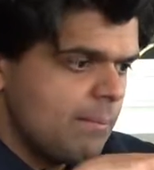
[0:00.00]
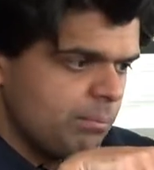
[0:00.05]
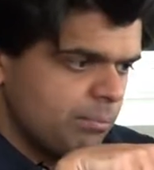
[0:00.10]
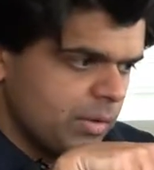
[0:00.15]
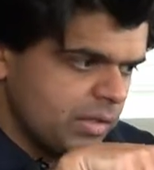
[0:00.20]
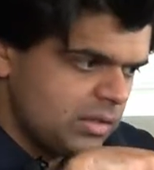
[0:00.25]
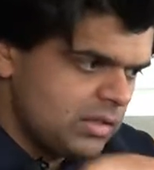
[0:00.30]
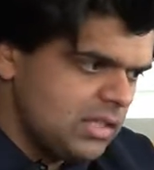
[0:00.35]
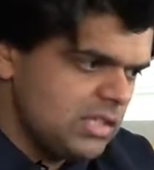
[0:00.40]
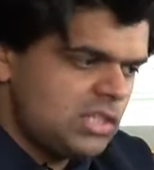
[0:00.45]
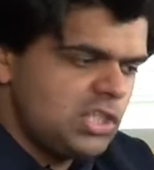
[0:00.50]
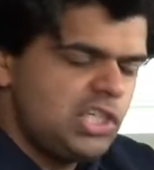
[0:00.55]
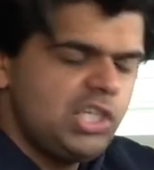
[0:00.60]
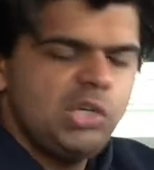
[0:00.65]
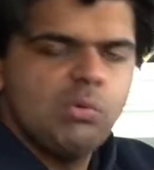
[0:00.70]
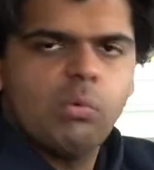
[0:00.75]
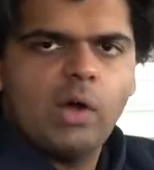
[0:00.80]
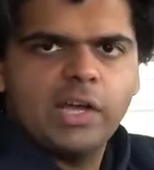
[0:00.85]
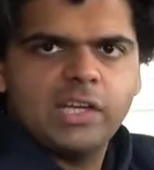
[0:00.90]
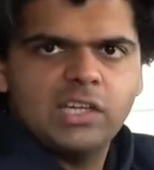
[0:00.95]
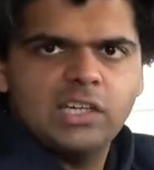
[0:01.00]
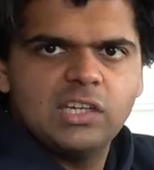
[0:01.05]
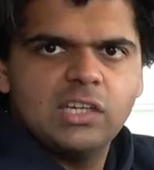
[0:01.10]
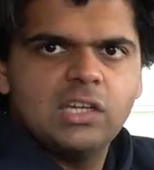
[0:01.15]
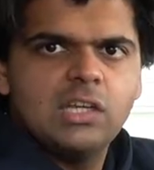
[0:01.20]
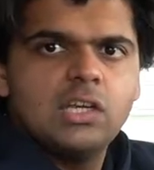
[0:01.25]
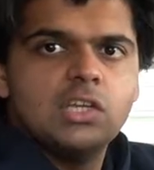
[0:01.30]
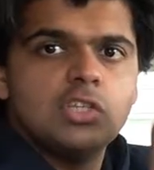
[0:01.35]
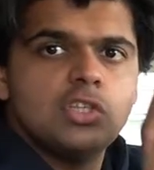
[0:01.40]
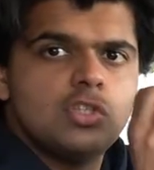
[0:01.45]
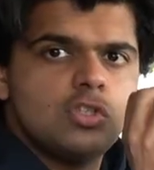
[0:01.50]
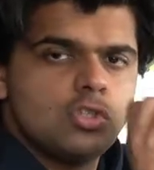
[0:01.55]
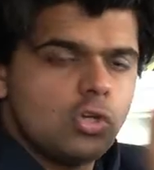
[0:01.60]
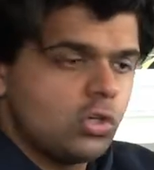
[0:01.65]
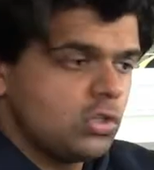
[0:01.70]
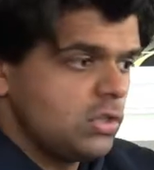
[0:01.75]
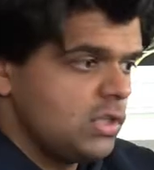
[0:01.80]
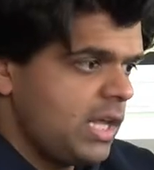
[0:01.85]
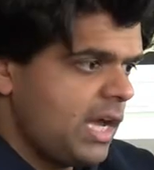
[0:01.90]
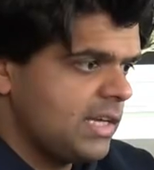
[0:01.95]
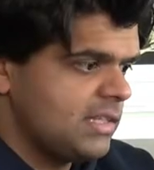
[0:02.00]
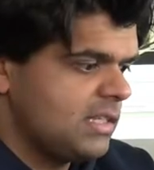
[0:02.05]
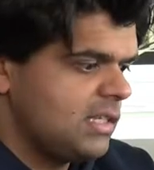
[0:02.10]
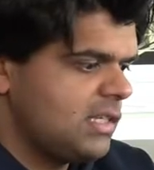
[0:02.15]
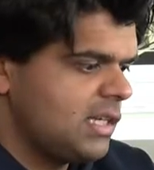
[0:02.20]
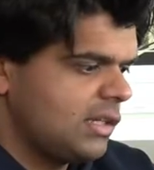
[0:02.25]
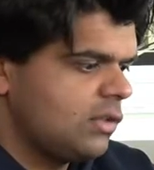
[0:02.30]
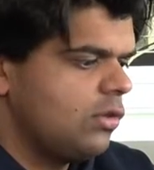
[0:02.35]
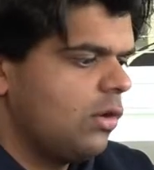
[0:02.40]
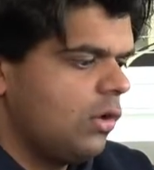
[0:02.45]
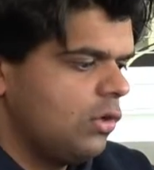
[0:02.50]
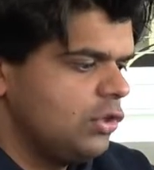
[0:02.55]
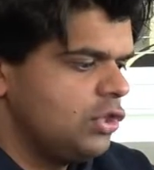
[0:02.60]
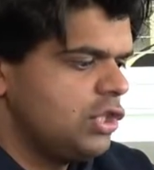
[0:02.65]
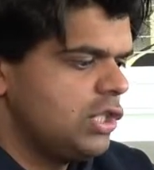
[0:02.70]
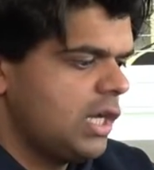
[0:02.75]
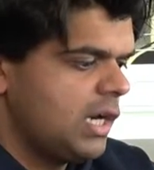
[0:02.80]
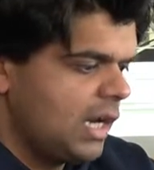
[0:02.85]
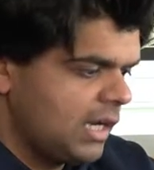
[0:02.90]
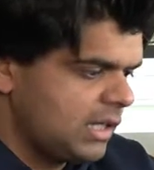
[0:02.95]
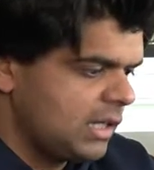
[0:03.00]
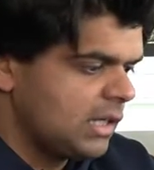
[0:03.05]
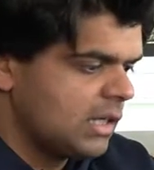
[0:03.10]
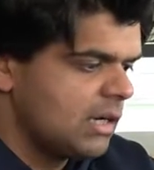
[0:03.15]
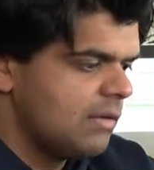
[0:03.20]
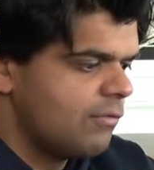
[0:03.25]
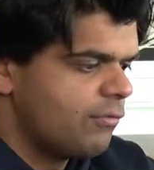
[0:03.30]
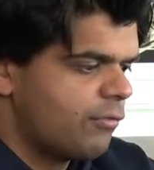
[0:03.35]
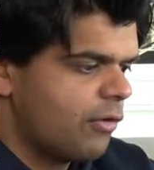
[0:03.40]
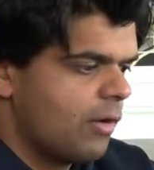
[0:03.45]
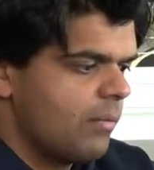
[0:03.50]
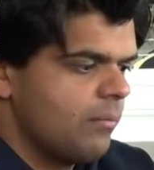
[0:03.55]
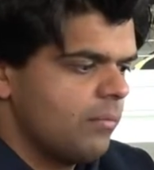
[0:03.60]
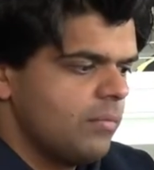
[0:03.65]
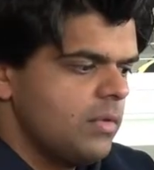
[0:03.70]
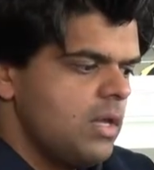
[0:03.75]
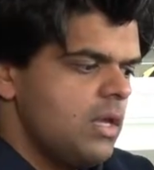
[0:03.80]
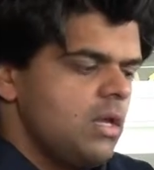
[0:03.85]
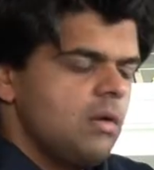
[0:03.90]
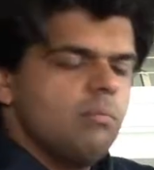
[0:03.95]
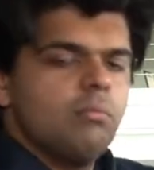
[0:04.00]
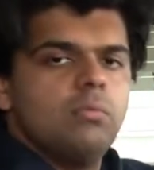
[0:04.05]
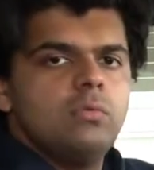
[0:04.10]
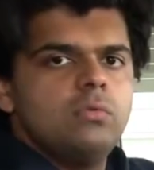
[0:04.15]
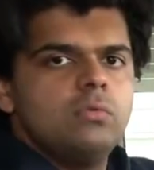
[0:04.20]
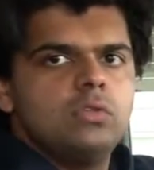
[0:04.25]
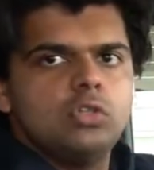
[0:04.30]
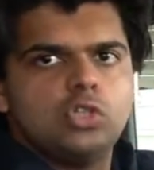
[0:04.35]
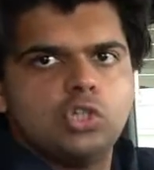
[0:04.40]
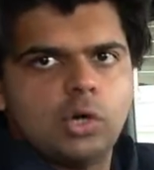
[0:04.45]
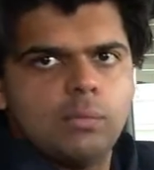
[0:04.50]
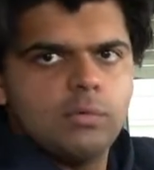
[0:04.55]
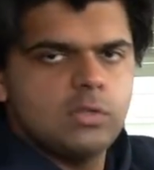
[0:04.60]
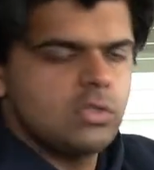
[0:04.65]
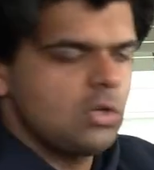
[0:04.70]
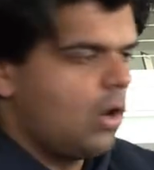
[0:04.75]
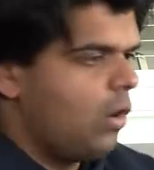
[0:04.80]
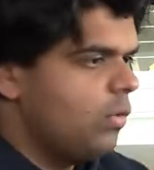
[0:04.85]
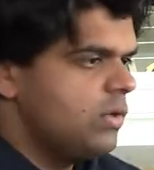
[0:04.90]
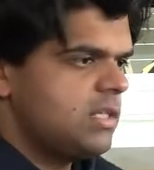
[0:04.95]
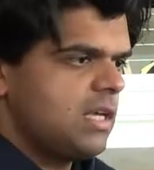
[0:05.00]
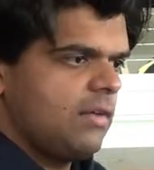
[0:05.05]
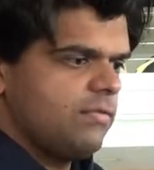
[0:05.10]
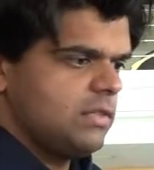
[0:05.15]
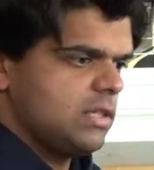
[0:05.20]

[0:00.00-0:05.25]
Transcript: But this G-Wagon certainly has the technology, and I can confirm. The Germans always have